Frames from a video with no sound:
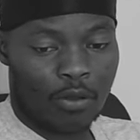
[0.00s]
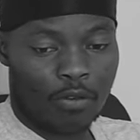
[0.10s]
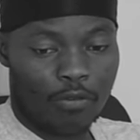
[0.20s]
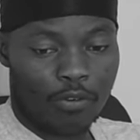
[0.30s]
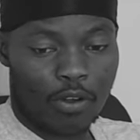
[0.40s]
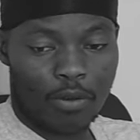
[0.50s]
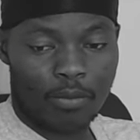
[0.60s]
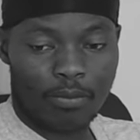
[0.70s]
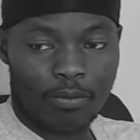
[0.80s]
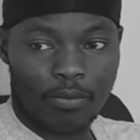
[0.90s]

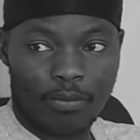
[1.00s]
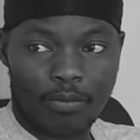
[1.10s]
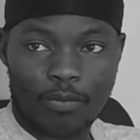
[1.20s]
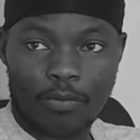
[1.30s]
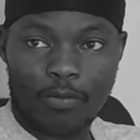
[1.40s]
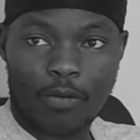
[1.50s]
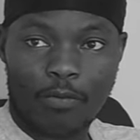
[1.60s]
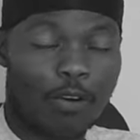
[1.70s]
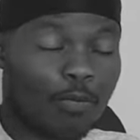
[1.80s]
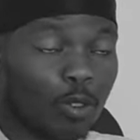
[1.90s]
from from
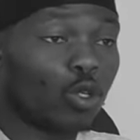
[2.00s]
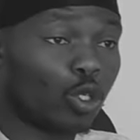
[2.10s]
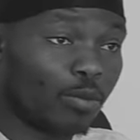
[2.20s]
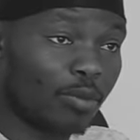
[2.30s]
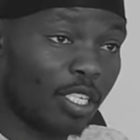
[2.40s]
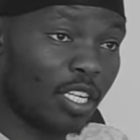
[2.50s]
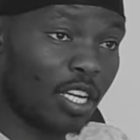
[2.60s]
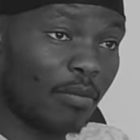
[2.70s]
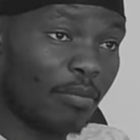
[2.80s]
from social media,